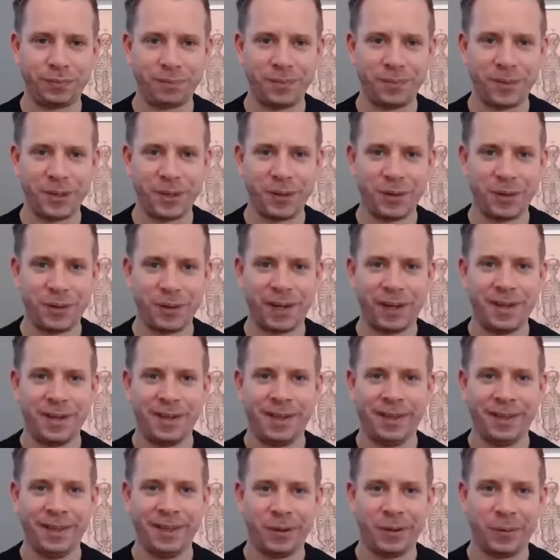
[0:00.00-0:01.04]
Okay,
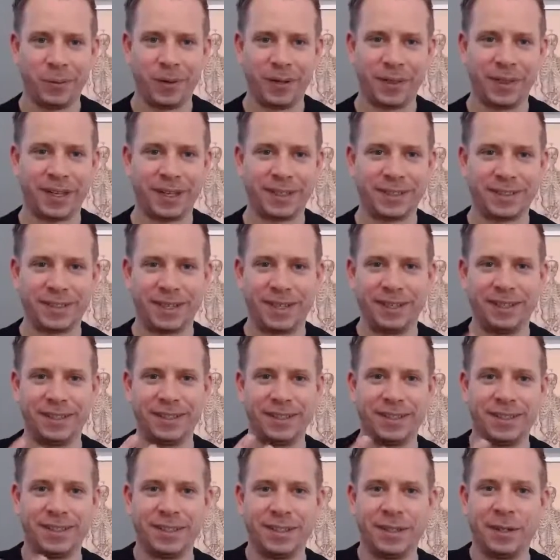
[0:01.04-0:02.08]
with that said,
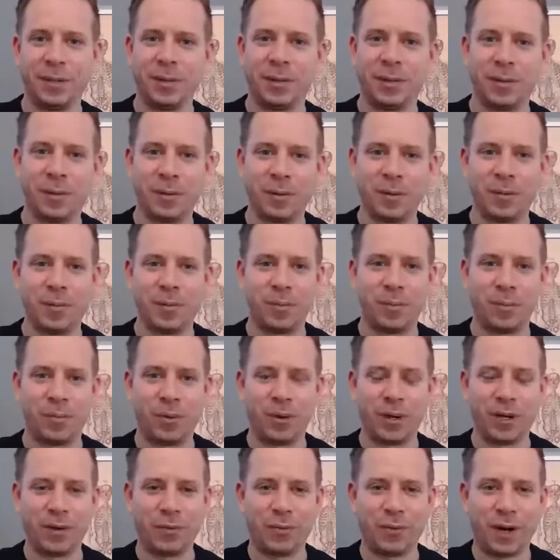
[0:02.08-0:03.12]
bring
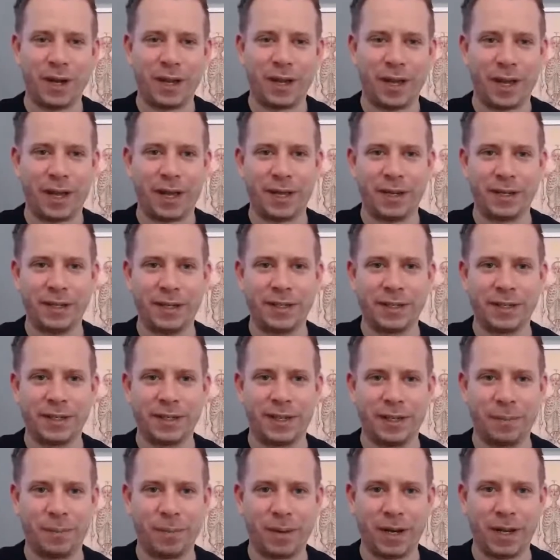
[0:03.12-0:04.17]
your right hand
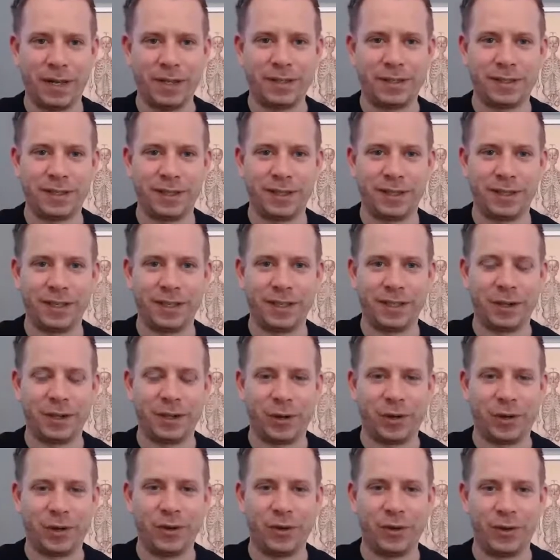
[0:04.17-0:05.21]
and place it
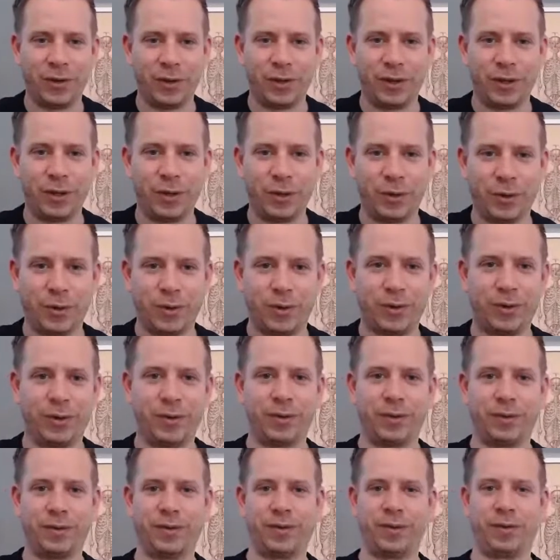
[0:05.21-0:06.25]
on the
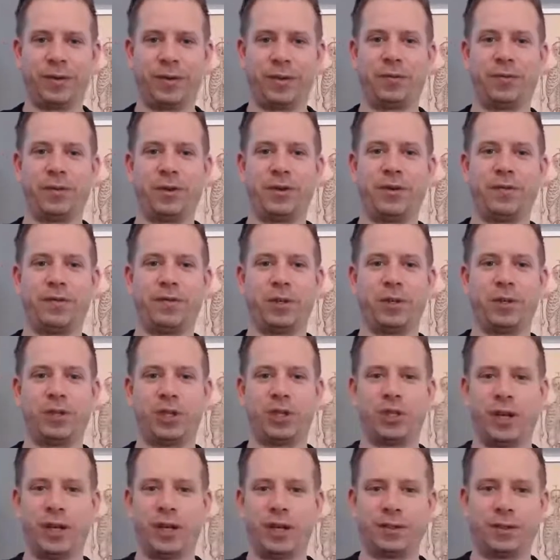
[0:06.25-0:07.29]
front of your
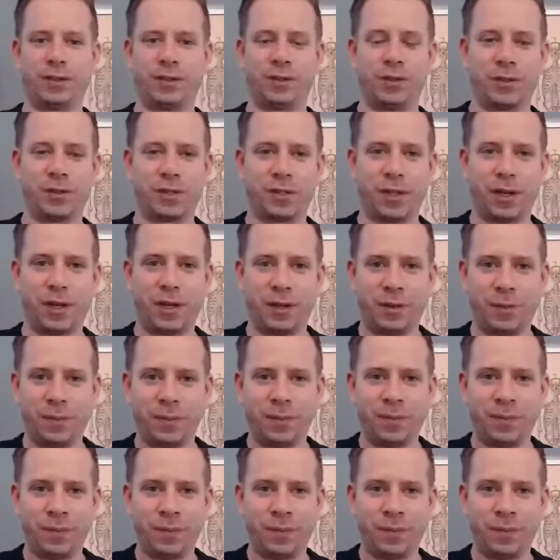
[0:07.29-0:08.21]
chest and your sternum.